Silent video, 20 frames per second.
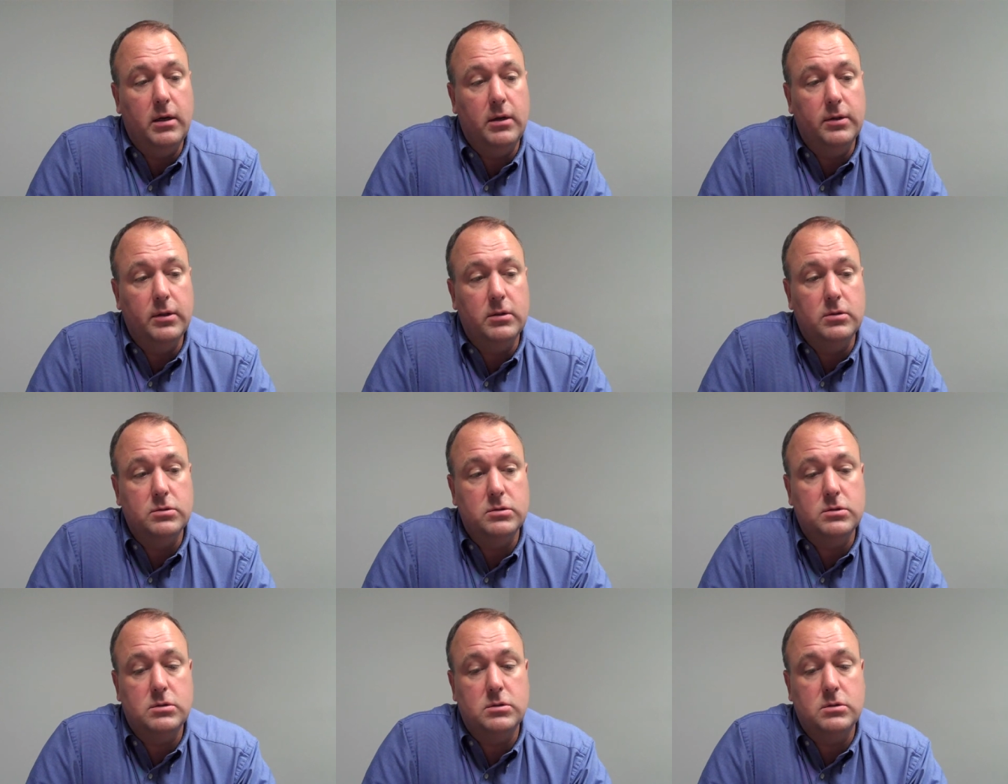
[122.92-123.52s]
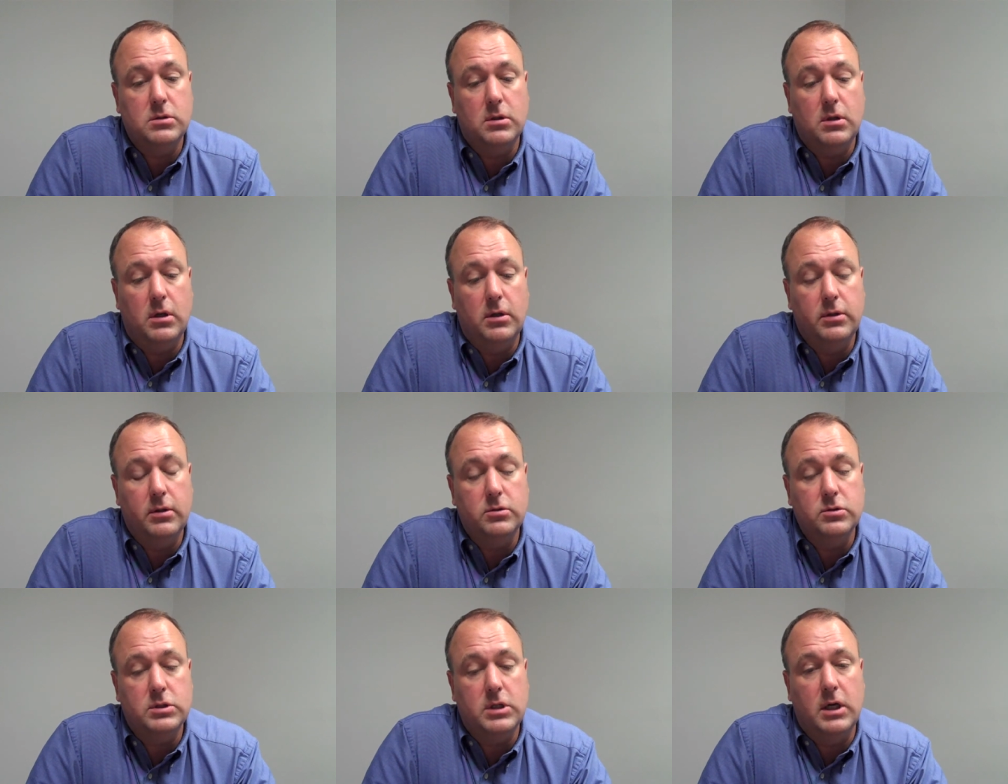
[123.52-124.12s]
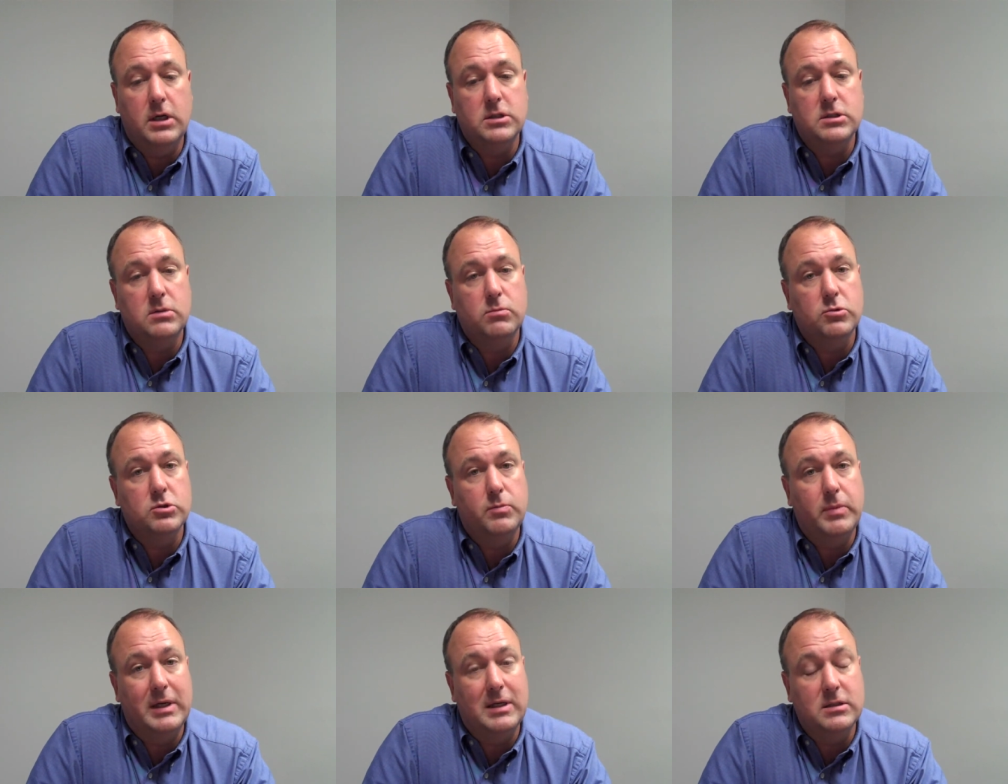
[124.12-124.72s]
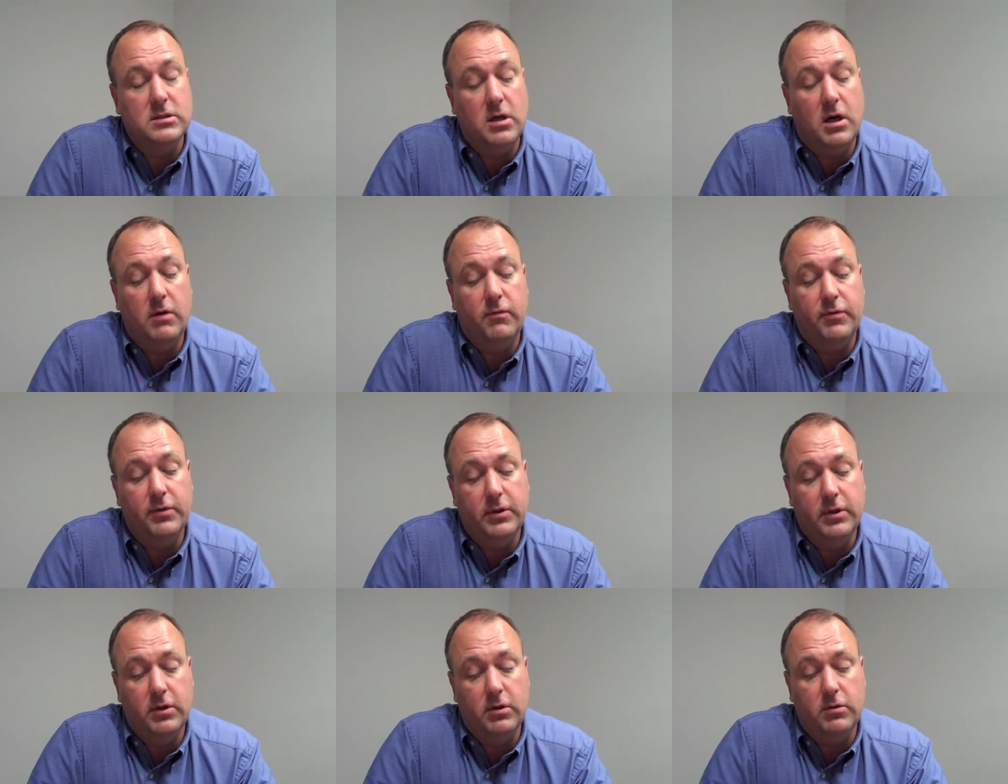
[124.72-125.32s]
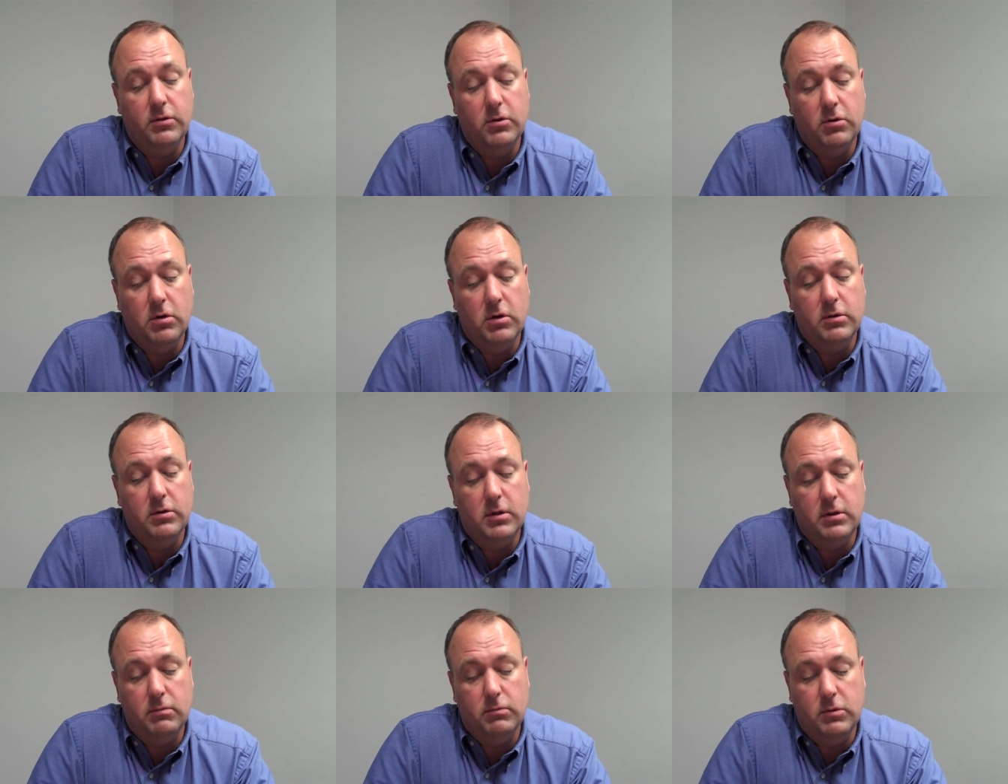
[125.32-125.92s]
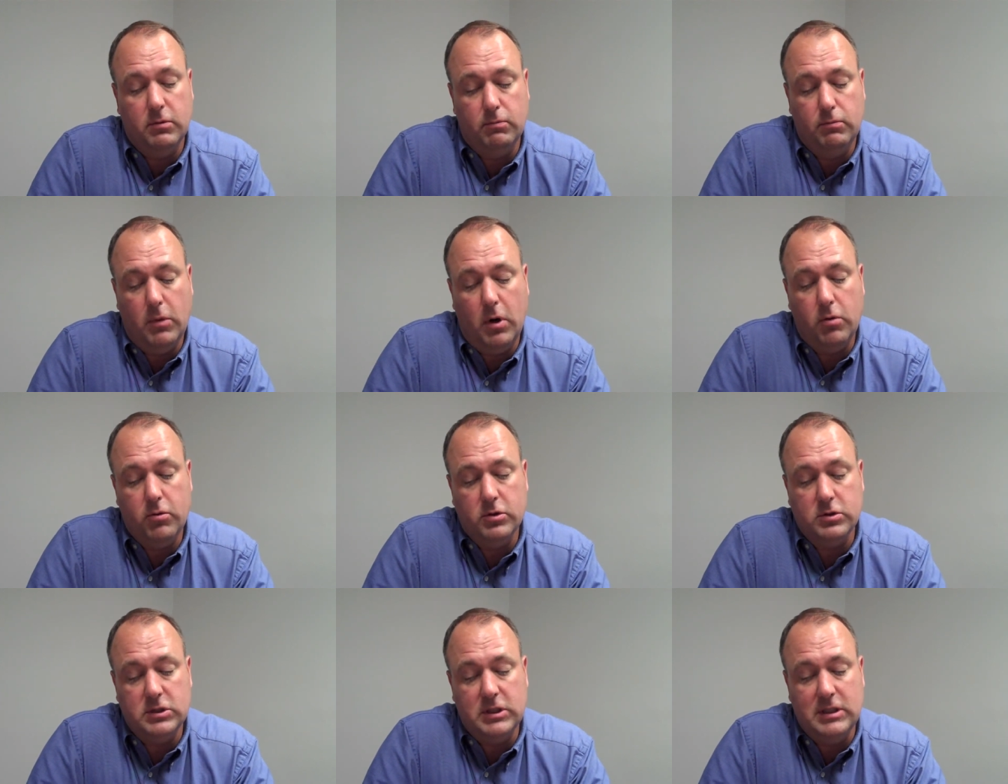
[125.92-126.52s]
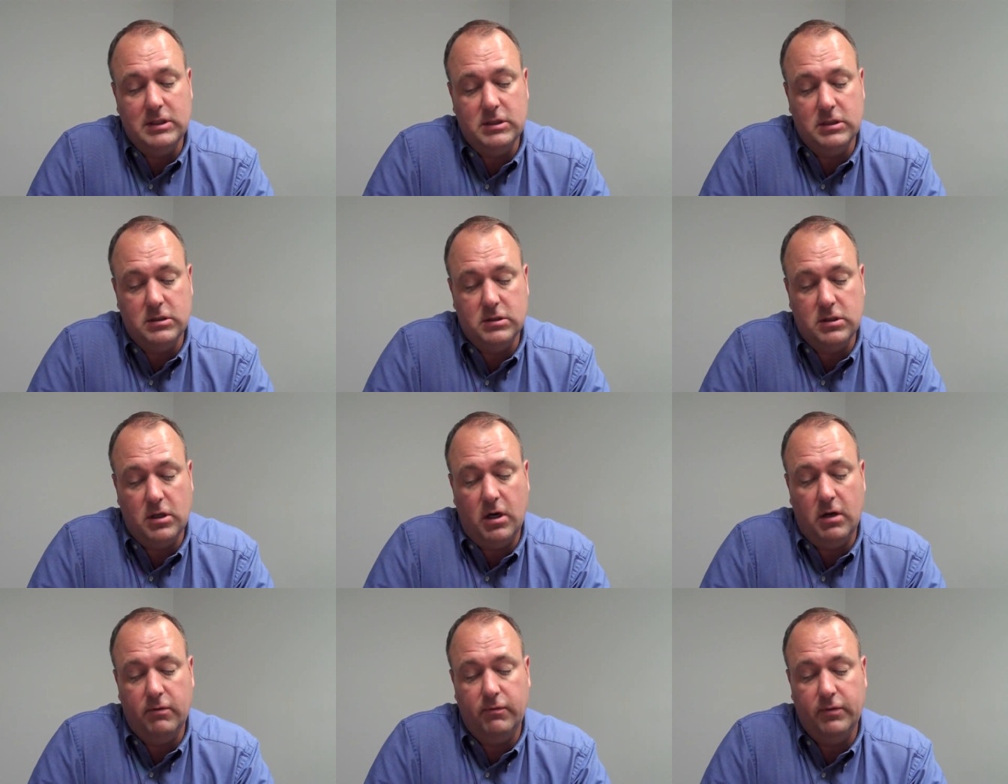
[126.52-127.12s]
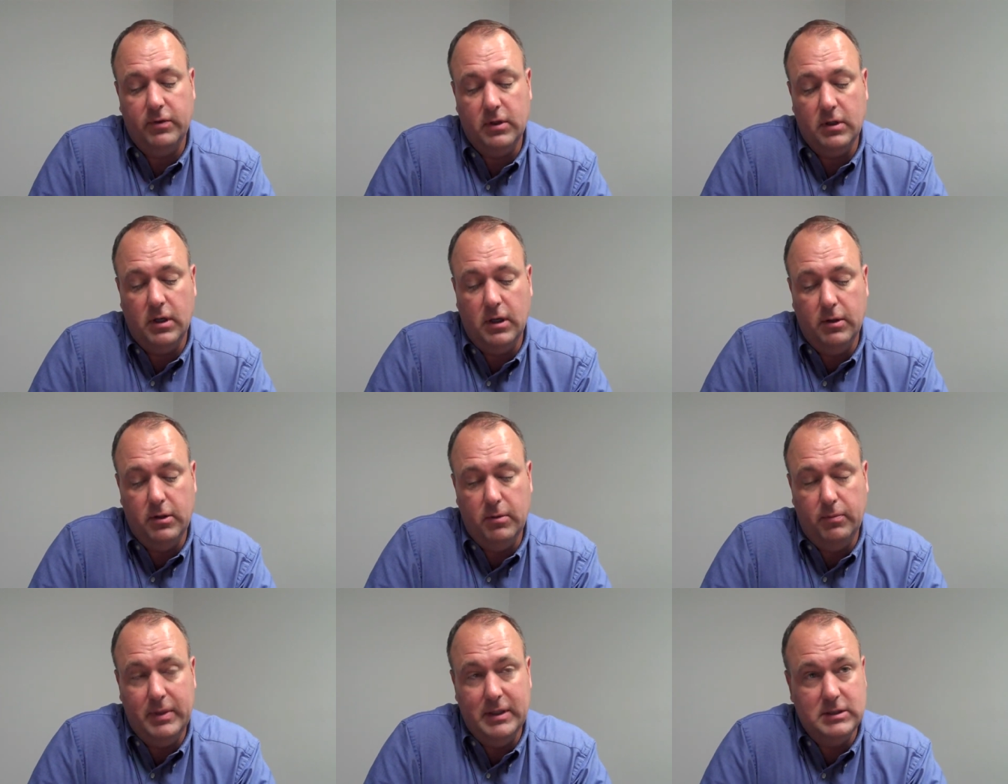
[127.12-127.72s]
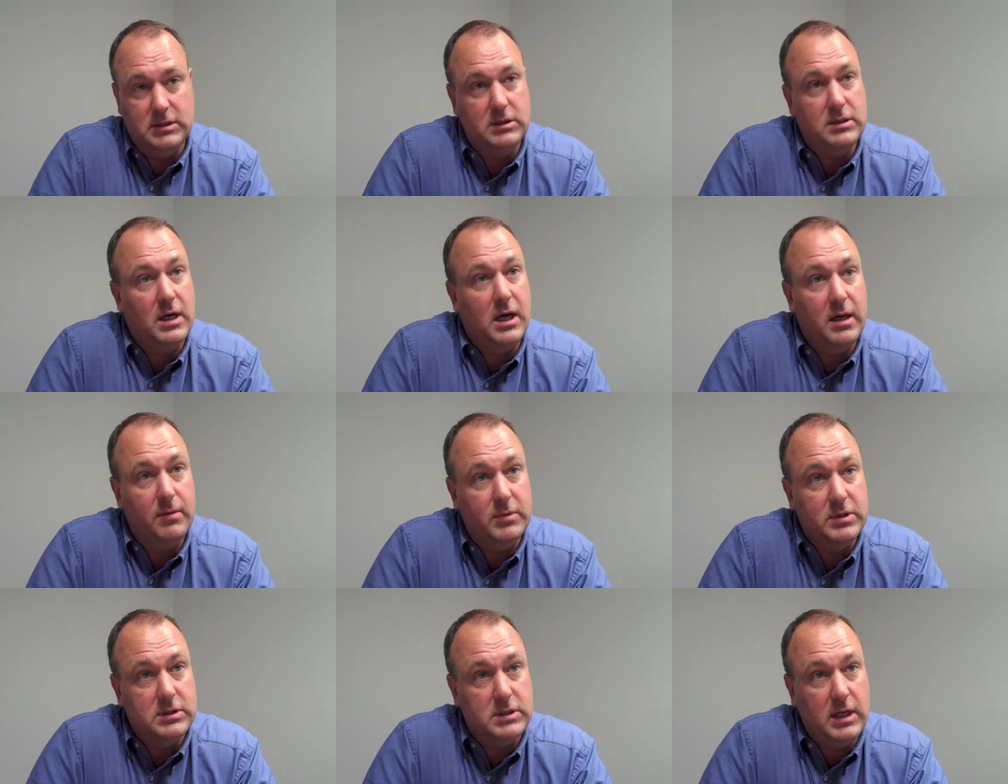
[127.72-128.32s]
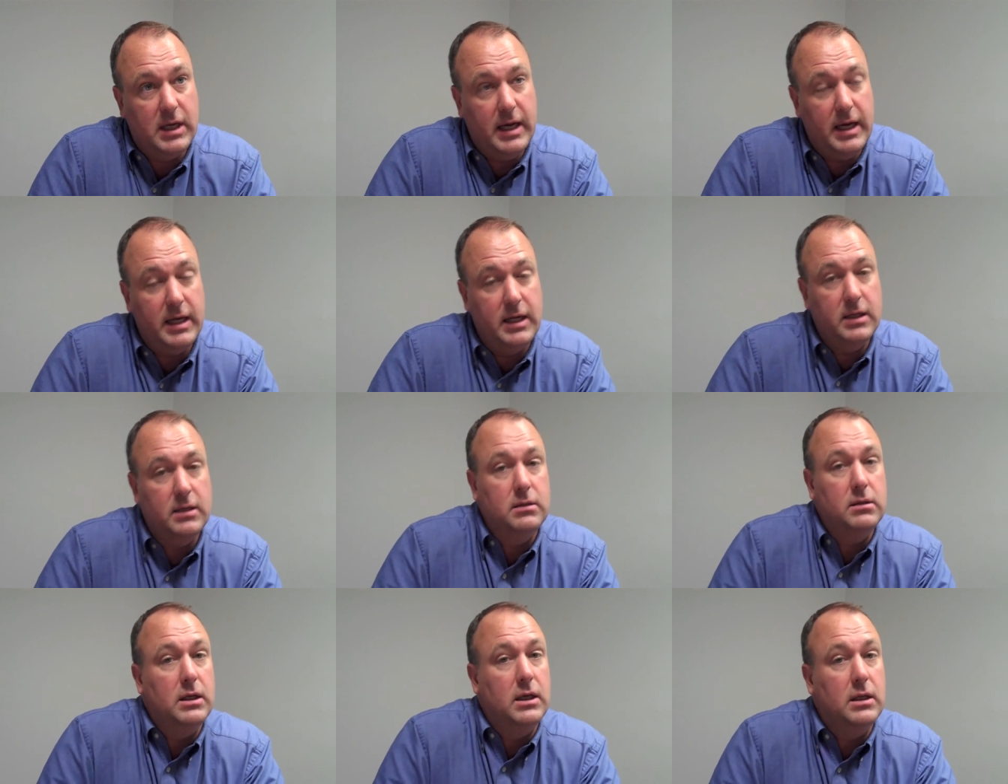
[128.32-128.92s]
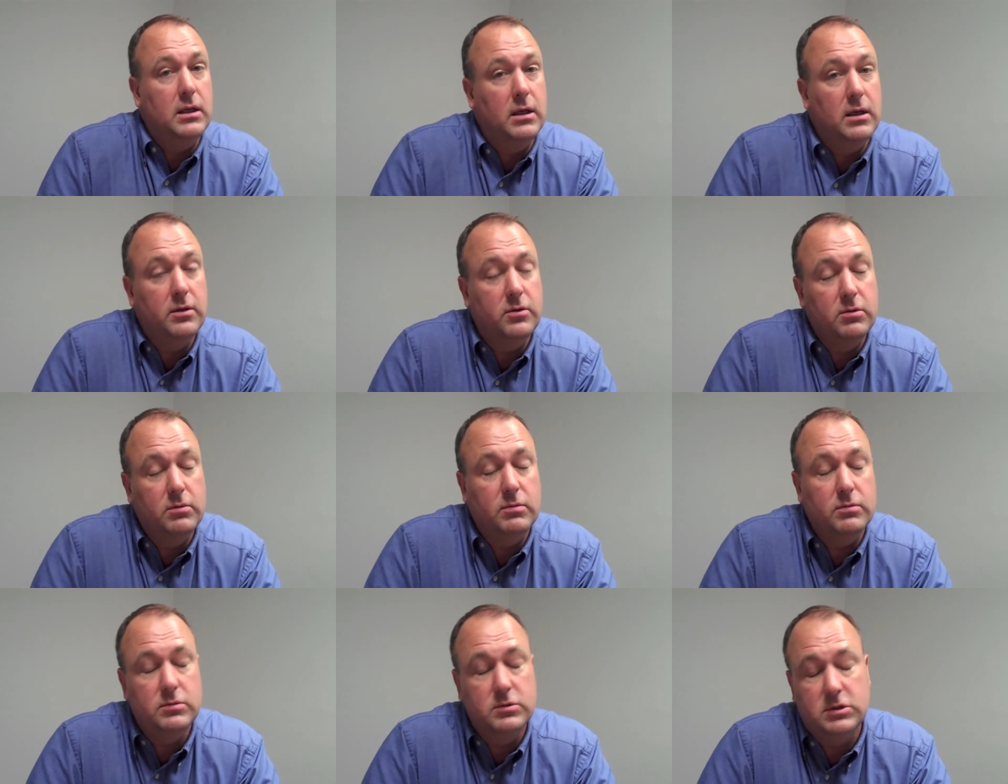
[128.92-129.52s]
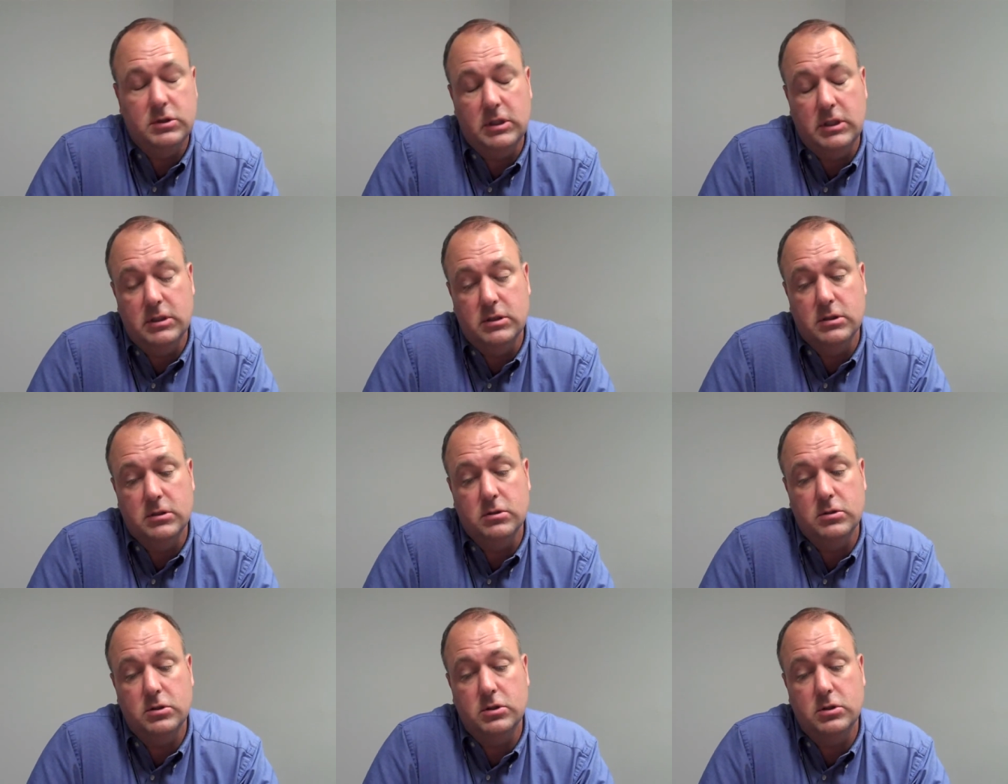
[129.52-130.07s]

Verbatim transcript: on those on those customers because often the, the, the mower season is often uh, the busy time is hay and, and other seasons.